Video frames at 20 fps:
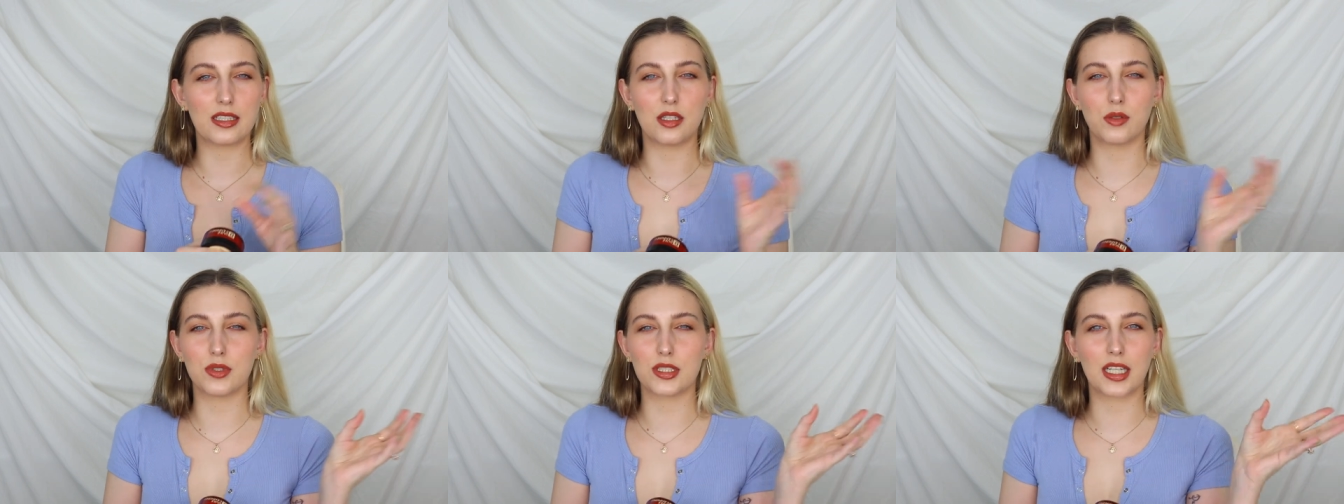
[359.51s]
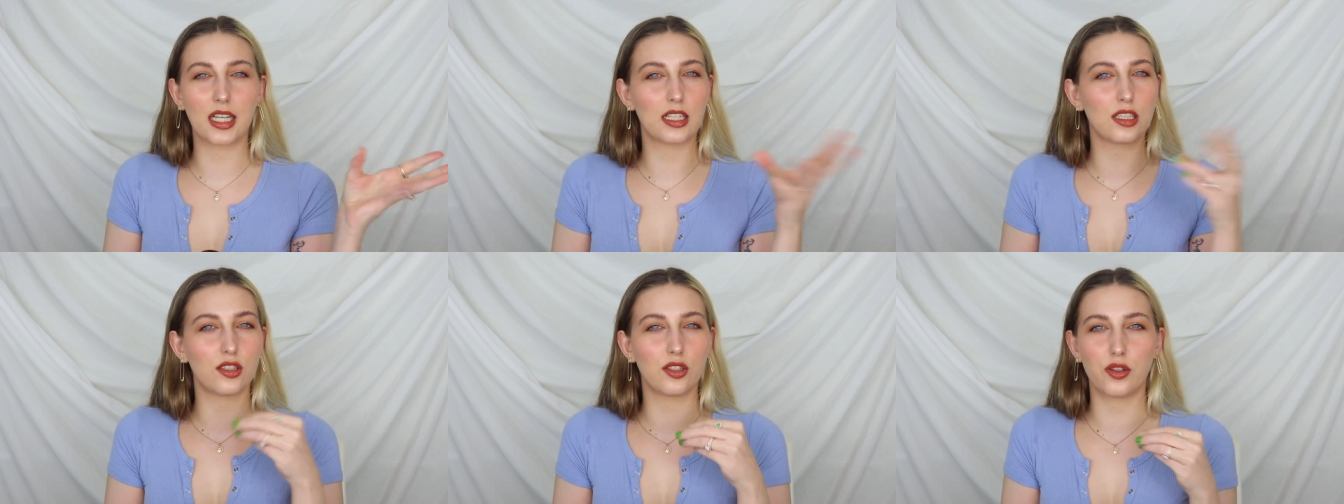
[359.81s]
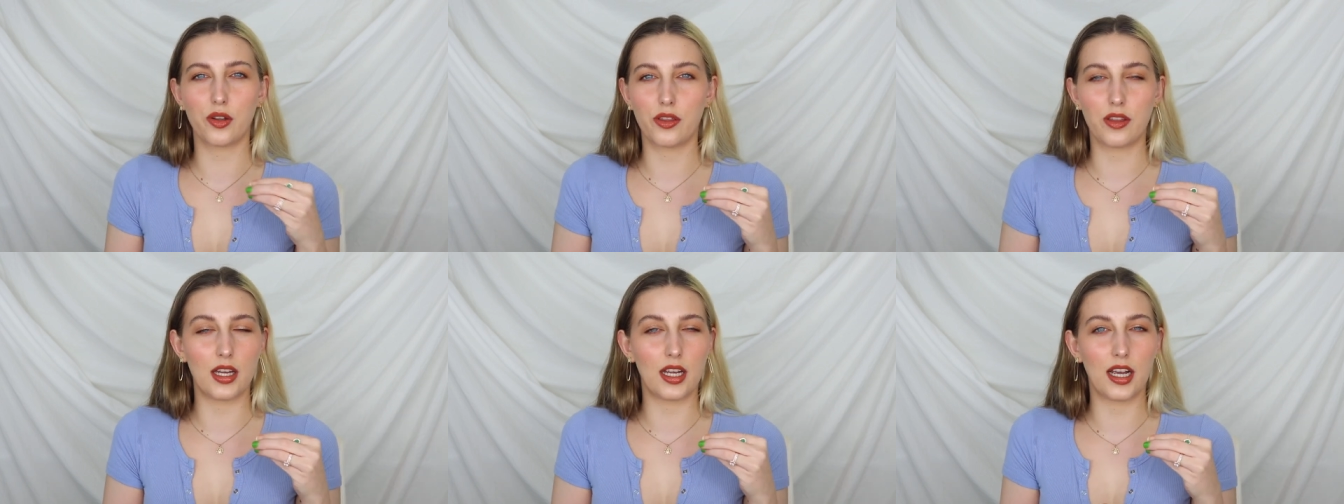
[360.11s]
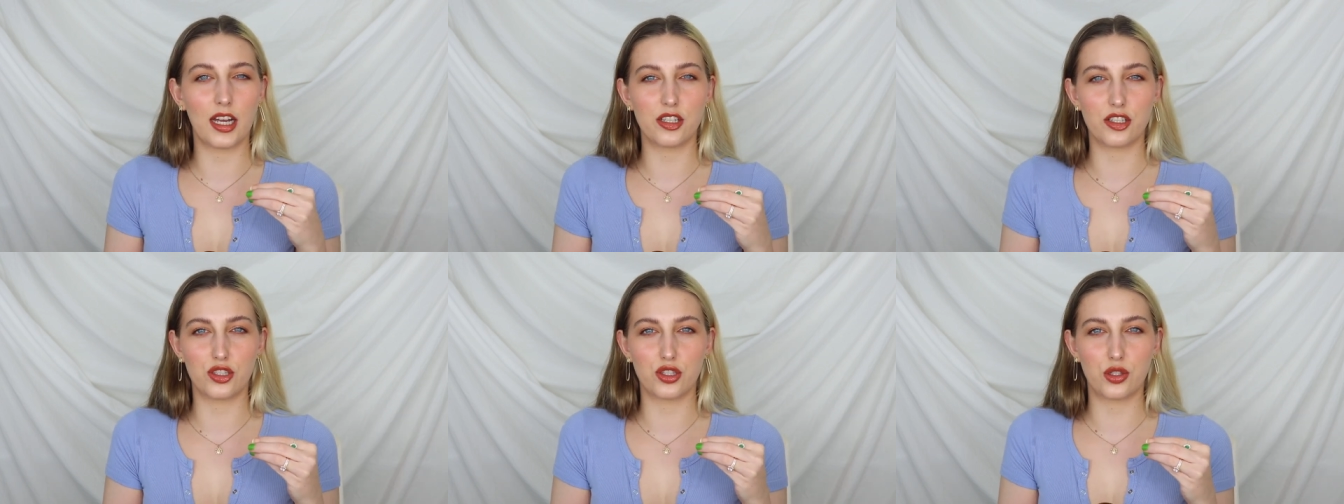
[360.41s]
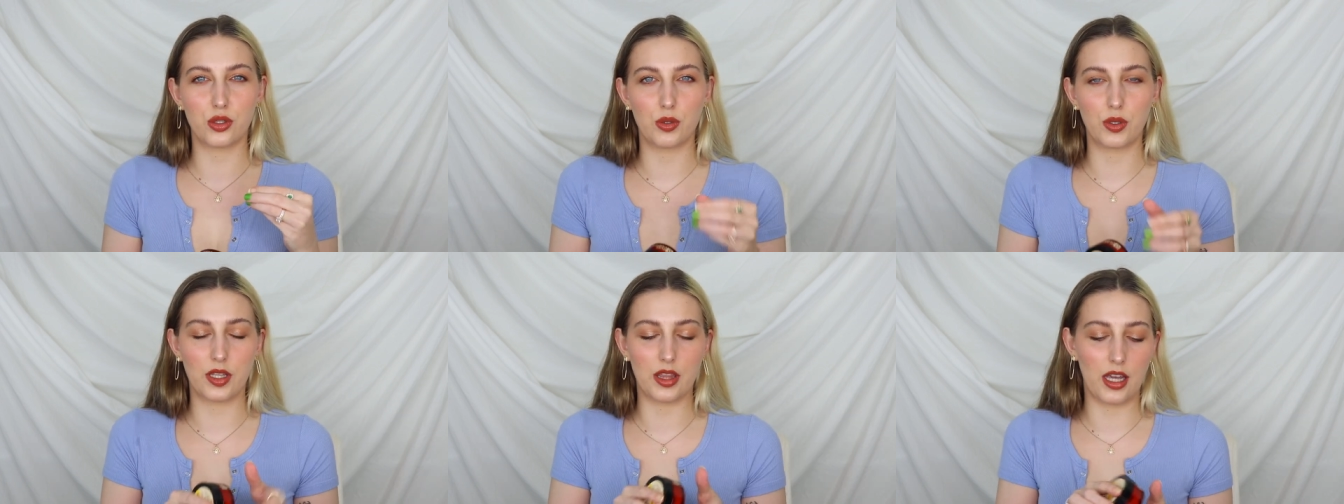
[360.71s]
It was like a little thing I just
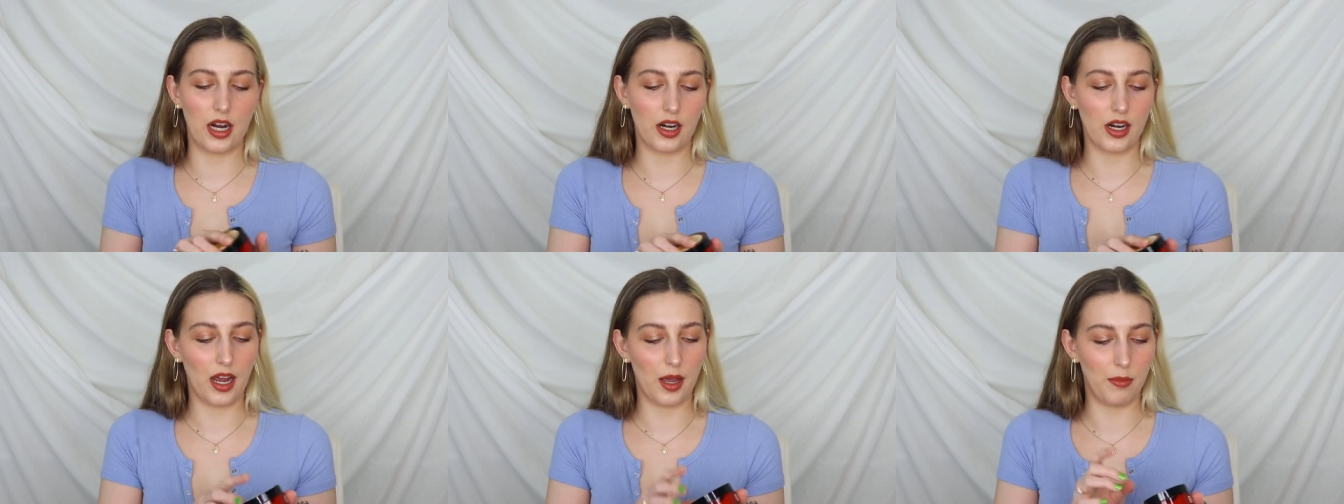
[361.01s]
threw in there.